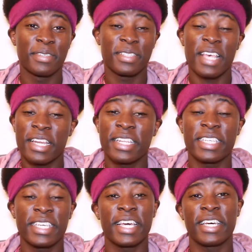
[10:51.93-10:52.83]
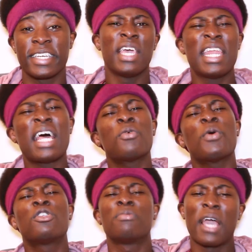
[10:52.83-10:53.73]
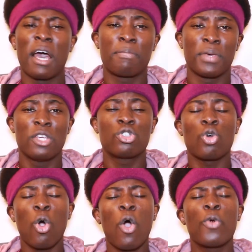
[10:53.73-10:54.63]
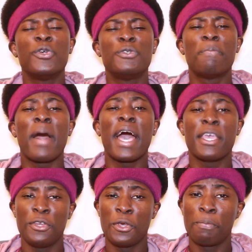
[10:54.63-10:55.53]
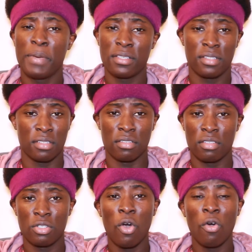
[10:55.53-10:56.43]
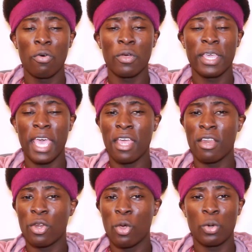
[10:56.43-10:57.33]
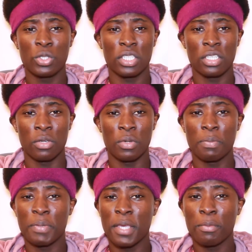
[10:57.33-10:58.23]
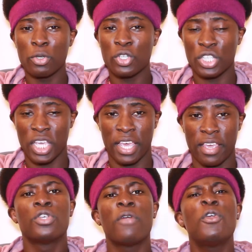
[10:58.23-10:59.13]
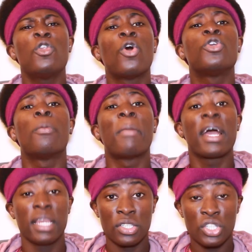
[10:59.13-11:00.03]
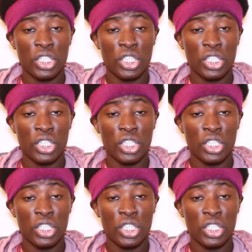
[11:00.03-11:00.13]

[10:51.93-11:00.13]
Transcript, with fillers: Sadly, yeah. Another way to be happy is to always mind your business. Don't get nosy with people's shit. So if you know your man is